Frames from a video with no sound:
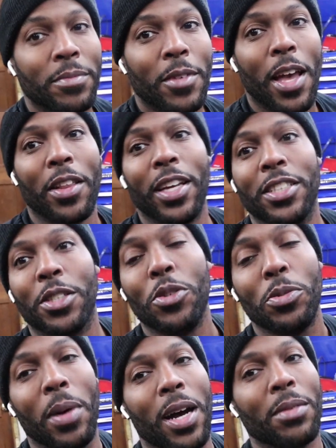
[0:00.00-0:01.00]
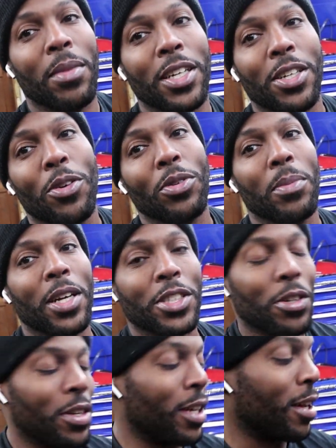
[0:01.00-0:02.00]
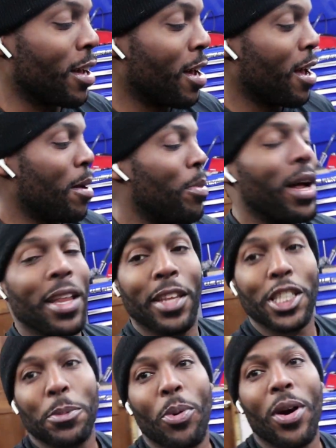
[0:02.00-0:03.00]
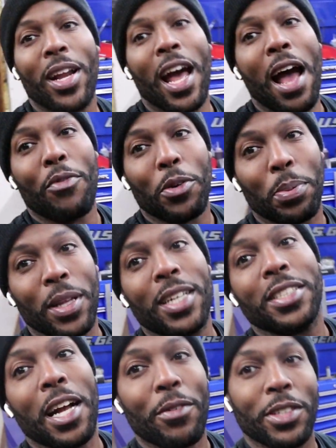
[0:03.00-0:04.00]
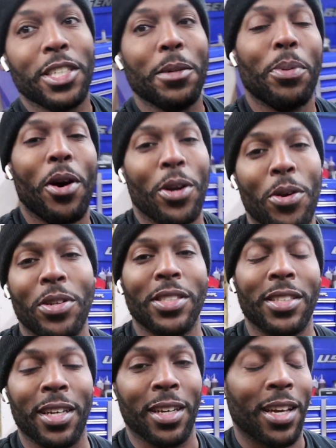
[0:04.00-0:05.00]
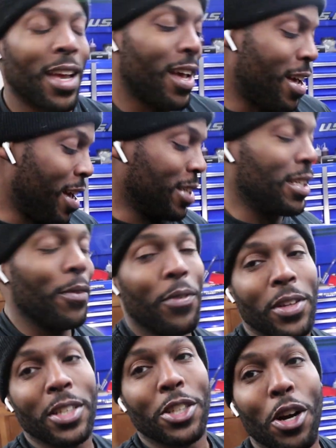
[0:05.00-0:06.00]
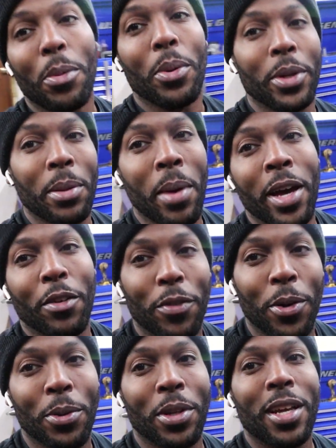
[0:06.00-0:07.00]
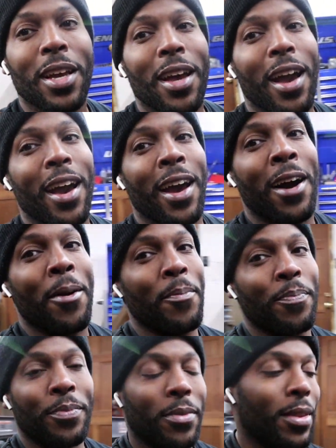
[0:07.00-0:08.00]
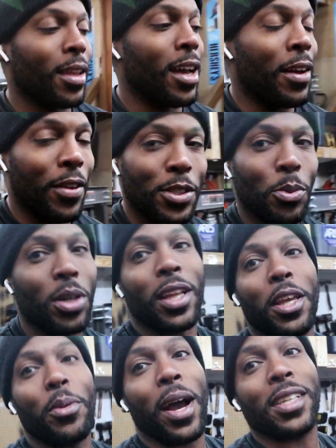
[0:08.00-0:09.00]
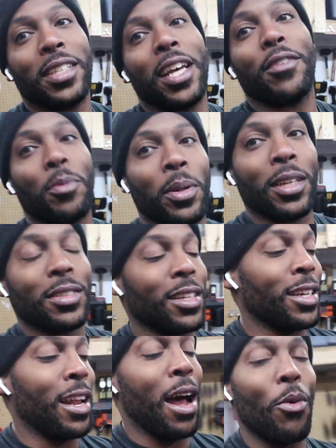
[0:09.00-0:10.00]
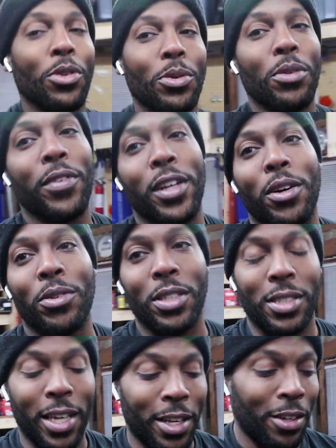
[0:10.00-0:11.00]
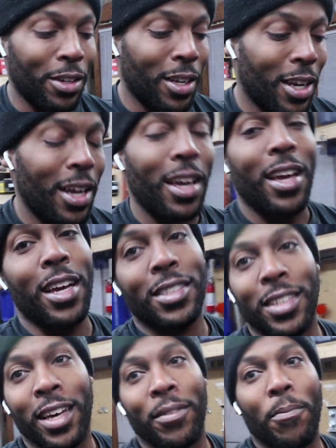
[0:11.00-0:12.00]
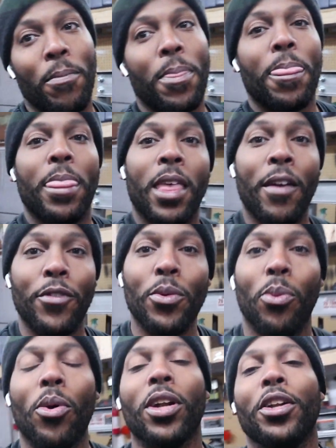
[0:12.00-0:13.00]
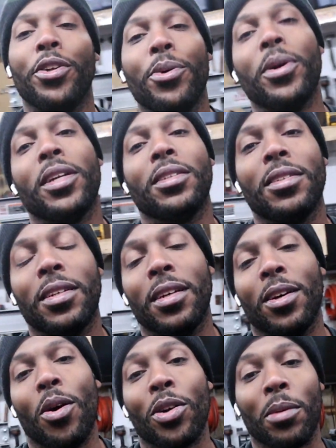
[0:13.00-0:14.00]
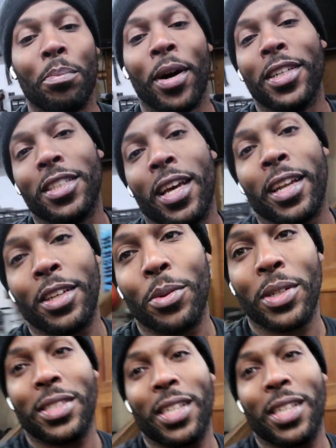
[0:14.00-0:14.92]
you have to excuse my holding my shirt here, but at this point I've replaced every cheap part on this thing except for the turbo and the manifold. And if there's one thing you guys take from this, and I will do a video on this later, is that if you want to do it on a budget and do it